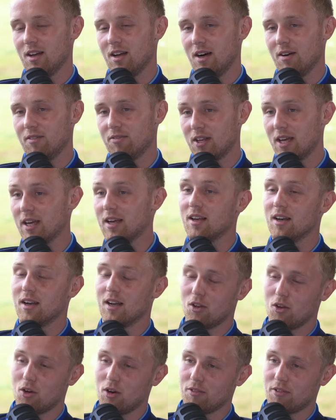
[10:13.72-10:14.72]
I've taken
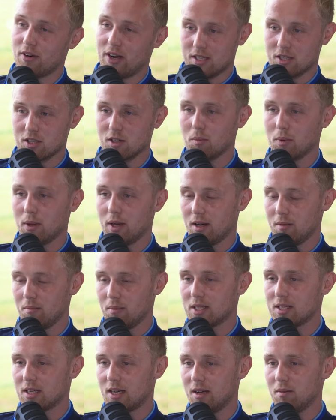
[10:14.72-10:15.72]
a lot of friends up there in
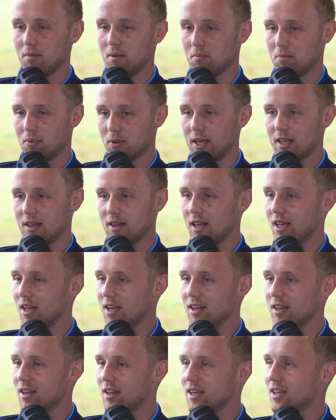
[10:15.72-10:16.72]
my time and played there,
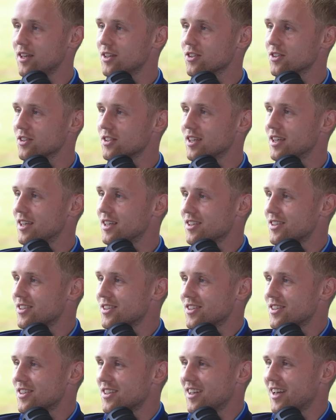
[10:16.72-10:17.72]
and they just say
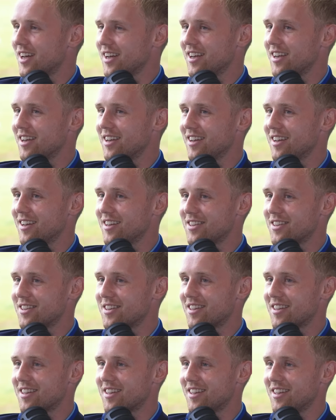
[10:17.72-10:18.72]
it's like it's
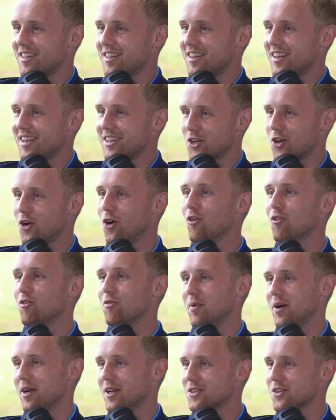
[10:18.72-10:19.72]

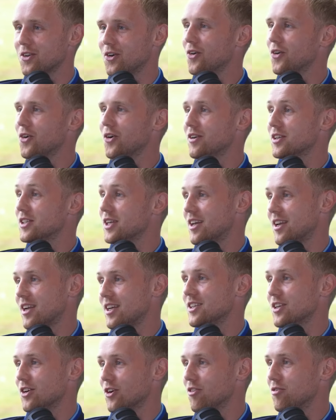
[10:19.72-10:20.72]
golf, but it's not golf. It's like
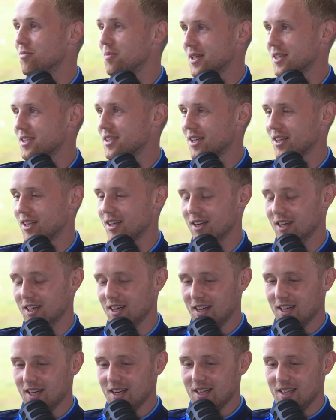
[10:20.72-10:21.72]
crazy golf basically.
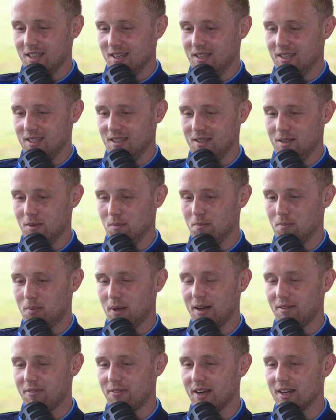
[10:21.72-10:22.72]
But
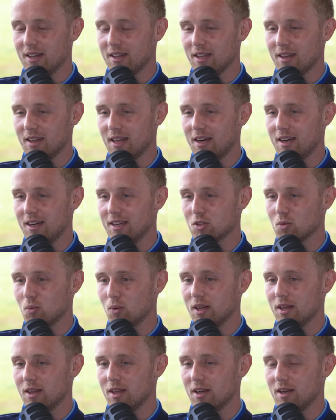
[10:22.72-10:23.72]
I find that is
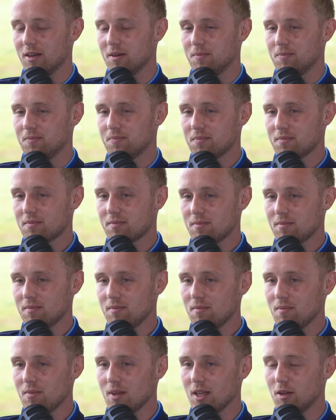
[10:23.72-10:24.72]
one of the
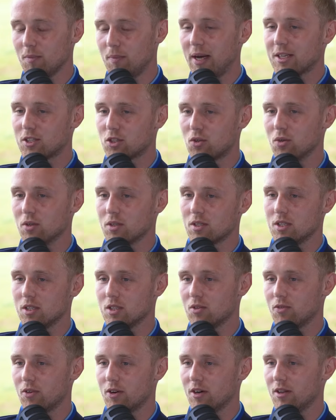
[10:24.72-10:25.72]
best
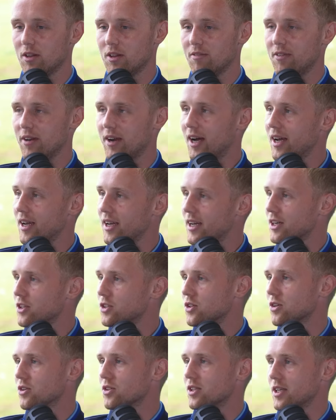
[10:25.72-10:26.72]
courses for the variety of
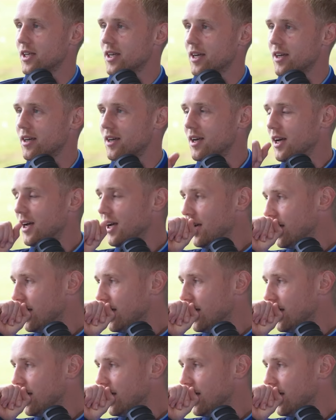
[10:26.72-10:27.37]
shots that you hit.